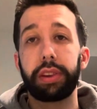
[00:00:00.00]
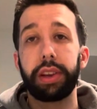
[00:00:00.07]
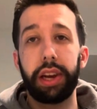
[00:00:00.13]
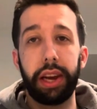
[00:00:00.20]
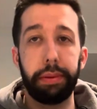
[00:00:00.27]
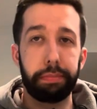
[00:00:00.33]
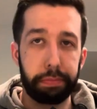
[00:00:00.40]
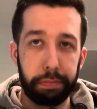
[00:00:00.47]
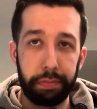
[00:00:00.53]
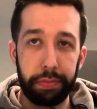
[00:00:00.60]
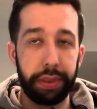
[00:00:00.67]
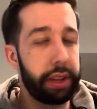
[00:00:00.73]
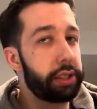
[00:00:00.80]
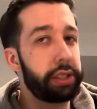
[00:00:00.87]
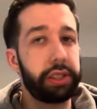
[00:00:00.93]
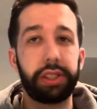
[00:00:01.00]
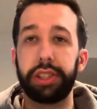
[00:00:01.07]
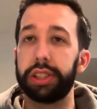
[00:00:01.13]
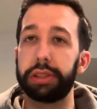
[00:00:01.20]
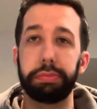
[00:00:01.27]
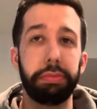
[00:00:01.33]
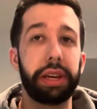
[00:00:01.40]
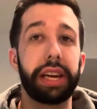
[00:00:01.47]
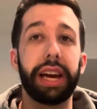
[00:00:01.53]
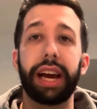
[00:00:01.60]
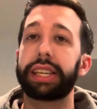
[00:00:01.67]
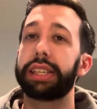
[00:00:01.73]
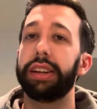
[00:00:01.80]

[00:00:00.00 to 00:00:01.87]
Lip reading: and this is just me, I